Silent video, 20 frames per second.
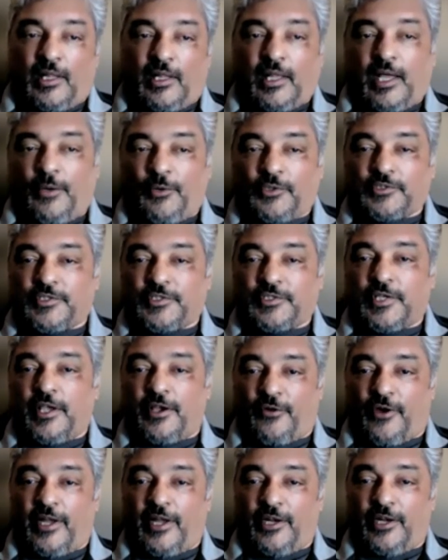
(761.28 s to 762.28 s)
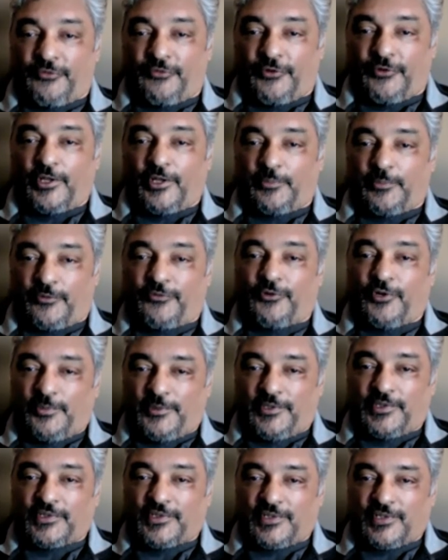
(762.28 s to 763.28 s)
I will take credit for the
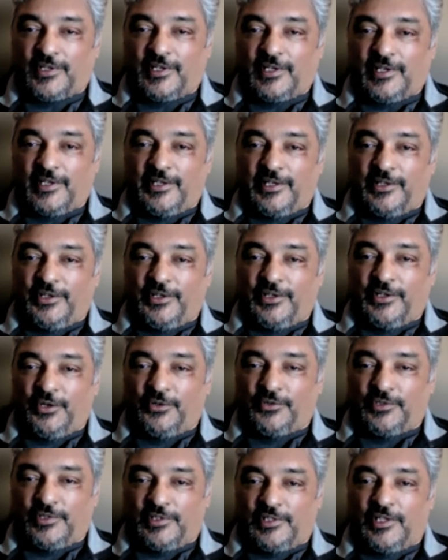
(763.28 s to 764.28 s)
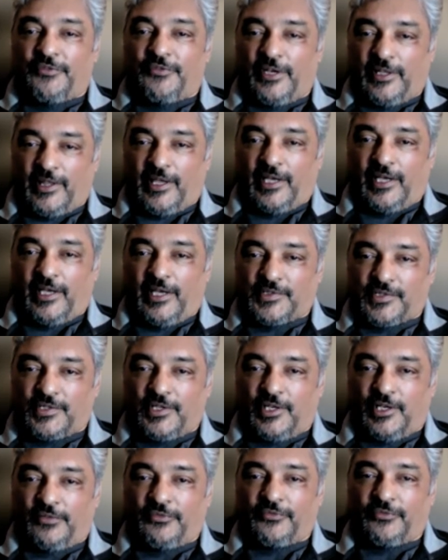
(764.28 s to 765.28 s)
performance. You know, delivering that
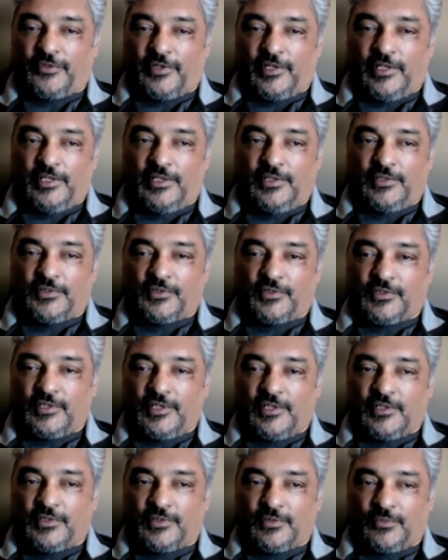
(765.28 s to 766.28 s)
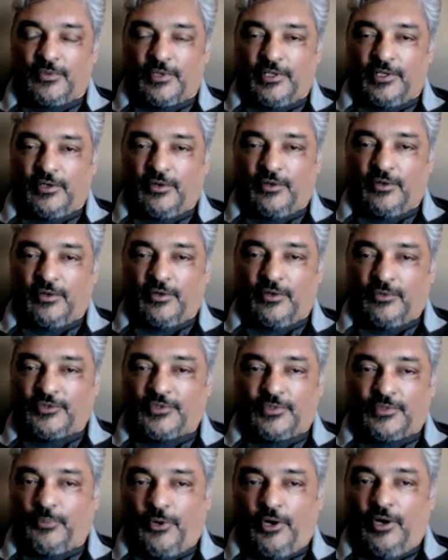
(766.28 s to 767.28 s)
stuff. Is you know,
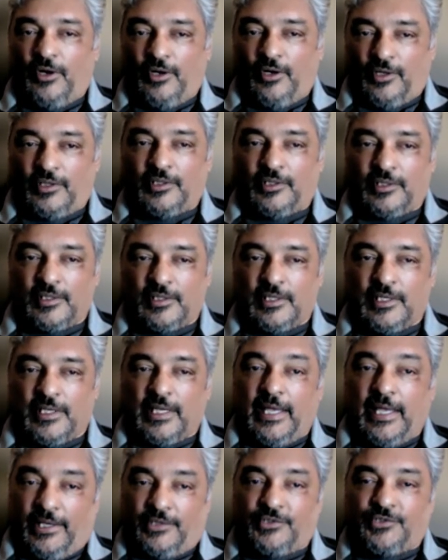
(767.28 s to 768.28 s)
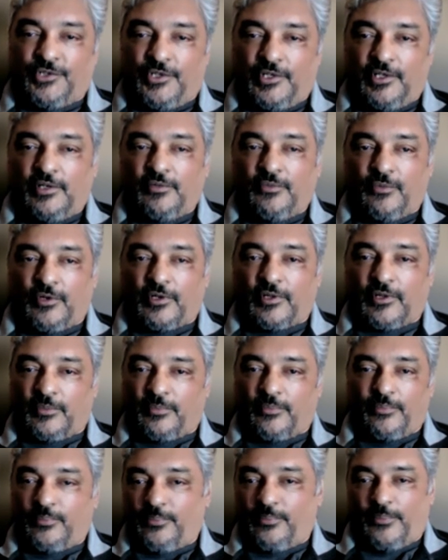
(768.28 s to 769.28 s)
Paul and Gene were the
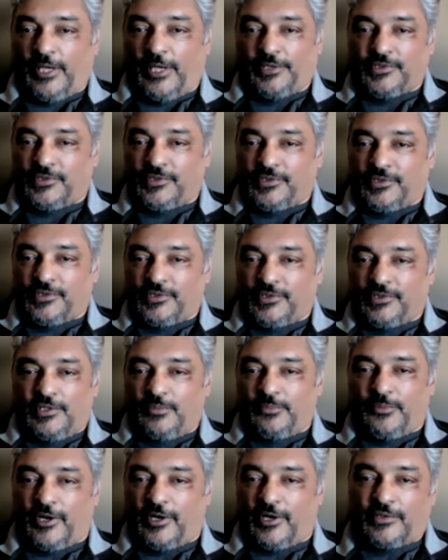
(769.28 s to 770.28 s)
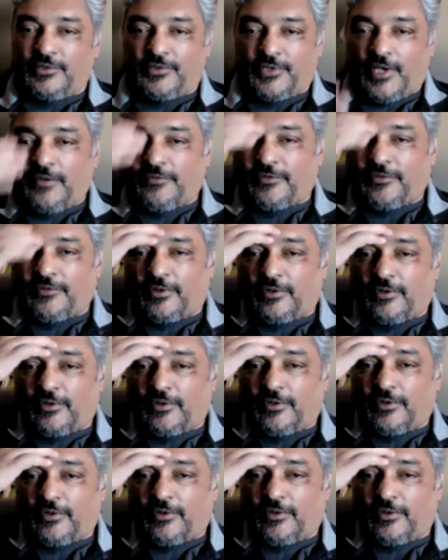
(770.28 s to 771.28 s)
best scene partners ever, right?
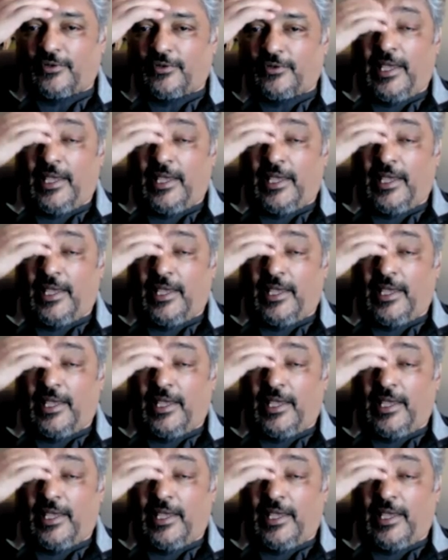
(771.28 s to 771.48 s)
Mm.